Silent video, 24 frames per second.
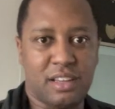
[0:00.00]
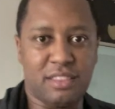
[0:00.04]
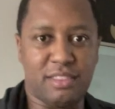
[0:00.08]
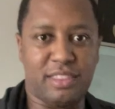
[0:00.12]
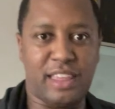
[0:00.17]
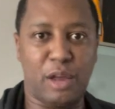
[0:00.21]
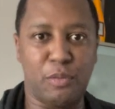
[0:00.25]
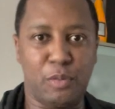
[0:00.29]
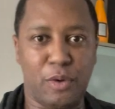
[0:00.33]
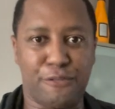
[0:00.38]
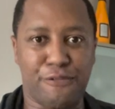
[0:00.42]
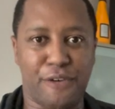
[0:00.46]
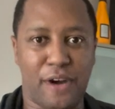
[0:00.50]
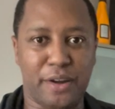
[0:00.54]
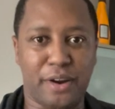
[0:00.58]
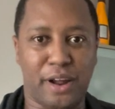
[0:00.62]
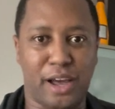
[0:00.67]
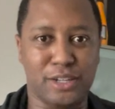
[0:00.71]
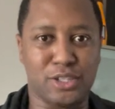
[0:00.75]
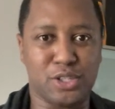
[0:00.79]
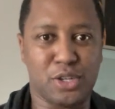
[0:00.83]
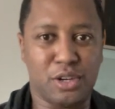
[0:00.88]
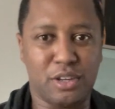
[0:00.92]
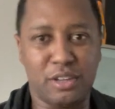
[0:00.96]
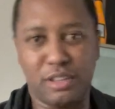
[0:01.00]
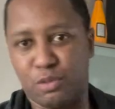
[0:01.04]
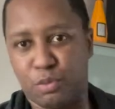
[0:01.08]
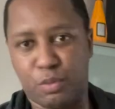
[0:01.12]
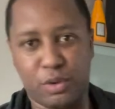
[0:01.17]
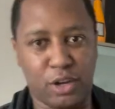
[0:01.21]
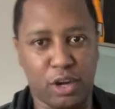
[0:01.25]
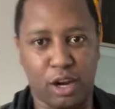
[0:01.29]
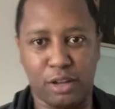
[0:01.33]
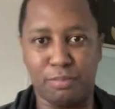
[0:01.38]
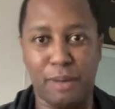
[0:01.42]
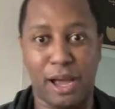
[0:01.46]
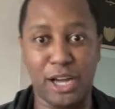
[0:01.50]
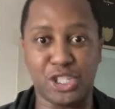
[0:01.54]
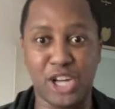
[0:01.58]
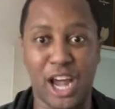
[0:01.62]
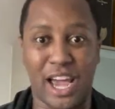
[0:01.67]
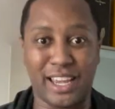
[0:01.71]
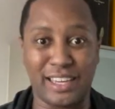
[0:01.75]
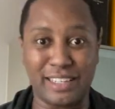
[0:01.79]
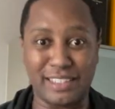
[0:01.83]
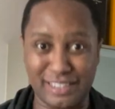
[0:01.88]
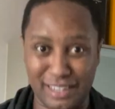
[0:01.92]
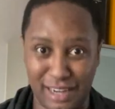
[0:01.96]
then we found out we got my
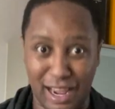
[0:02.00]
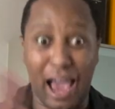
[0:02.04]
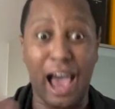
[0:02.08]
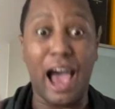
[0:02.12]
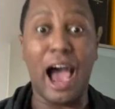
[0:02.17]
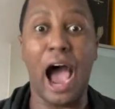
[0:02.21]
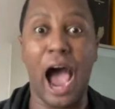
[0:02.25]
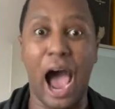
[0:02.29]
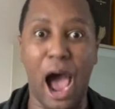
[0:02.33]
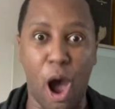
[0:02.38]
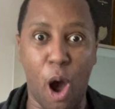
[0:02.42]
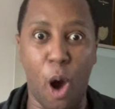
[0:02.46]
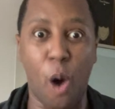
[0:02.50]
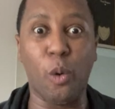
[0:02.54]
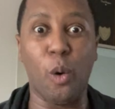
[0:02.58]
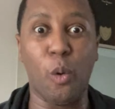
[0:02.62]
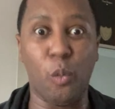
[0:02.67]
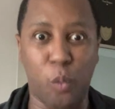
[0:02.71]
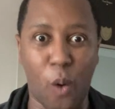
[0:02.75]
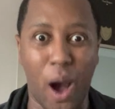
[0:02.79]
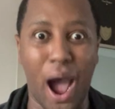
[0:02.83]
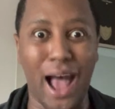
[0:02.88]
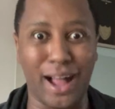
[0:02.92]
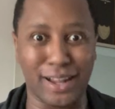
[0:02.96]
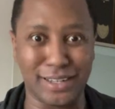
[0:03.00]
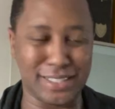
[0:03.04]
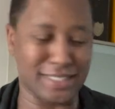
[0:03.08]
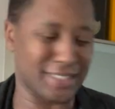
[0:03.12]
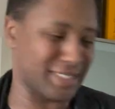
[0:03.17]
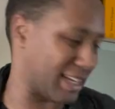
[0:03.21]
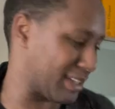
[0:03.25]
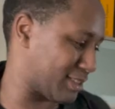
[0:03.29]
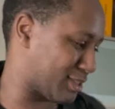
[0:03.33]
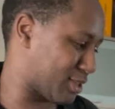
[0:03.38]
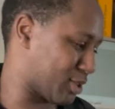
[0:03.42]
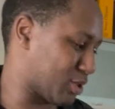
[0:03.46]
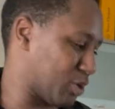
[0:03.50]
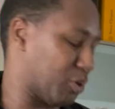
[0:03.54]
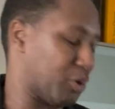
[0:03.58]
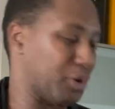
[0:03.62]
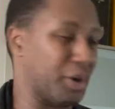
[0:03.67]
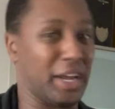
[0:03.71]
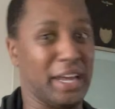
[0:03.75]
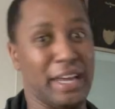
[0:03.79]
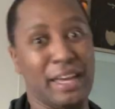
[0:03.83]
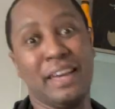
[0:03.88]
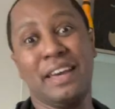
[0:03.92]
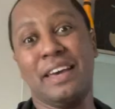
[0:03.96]
jacket. How wild is that
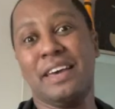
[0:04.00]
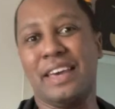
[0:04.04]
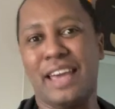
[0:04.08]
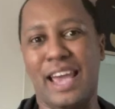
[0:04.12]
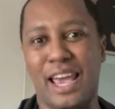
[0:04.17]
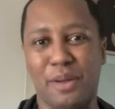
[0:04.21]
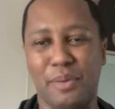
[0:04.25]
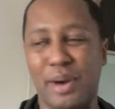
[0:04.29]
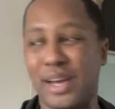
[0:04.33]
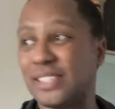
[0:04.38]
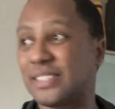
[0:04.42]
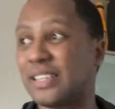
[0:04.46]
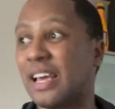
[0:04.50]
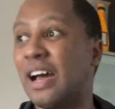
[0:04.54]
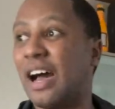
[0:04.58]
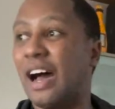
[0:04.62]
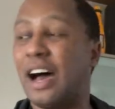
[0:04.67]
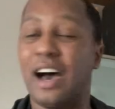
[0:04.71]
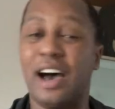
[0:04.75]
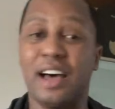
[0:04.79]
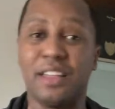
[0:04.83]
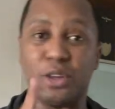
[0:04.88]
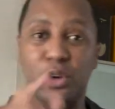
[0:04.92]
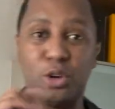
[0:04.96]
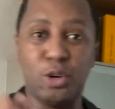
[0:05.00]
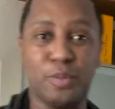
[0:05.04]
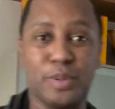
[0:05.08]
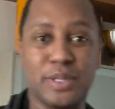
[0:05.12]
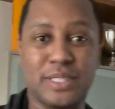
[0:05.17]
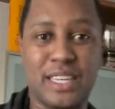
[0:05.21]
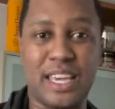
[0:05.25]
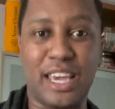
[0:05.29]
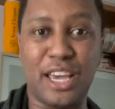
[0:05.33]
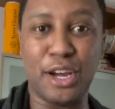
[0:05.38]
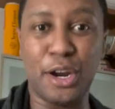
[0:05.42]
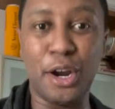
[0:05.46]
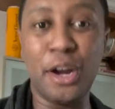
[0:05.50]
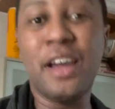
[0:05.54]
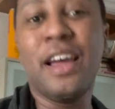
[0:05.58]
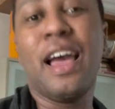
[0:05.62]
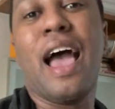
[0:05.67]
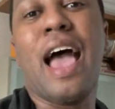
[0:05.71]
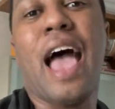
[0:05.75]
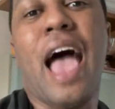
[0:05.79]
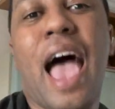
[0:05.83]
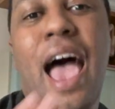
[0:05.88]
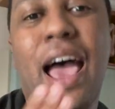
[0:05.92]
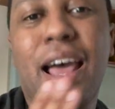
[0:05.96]
story? Anyways, uh, the Uber's here,
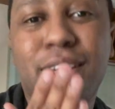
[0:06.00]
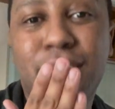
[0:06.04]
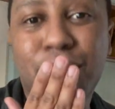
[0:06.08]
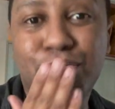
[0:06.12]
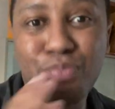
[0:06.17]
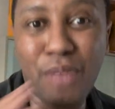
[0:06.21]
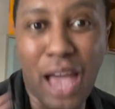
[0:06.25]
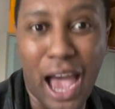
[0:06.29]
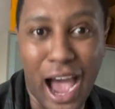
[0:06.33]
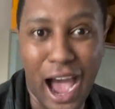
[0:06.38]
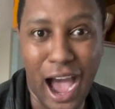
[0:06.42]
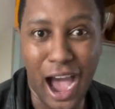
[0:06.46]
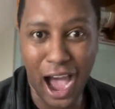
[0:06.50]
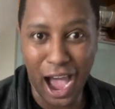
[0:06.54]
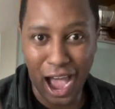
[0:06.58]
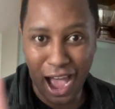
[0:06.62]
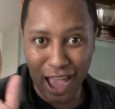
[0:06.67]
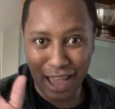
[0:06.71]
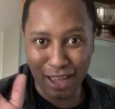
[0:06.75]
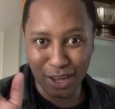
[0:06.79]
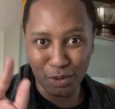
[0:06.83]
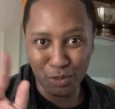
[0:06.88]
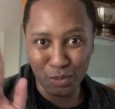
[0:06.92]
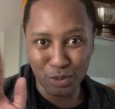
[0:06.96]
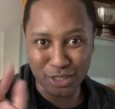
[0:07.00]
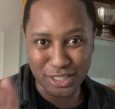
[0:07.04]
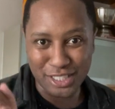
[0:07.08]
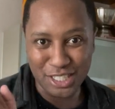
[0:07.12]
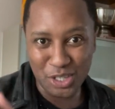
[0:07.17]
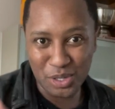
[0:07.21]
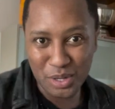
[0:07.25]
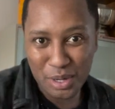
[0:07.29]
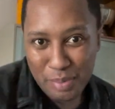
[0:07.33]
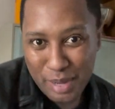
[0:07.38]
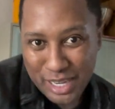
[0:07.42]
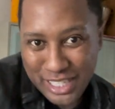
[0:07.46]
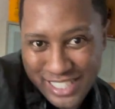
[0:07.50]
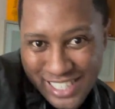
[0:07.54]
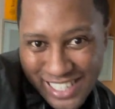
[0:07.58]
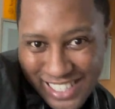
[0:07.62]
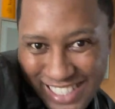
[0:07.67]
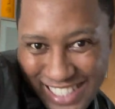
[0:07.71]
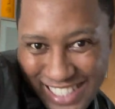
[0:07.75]
and I will see you in a bit.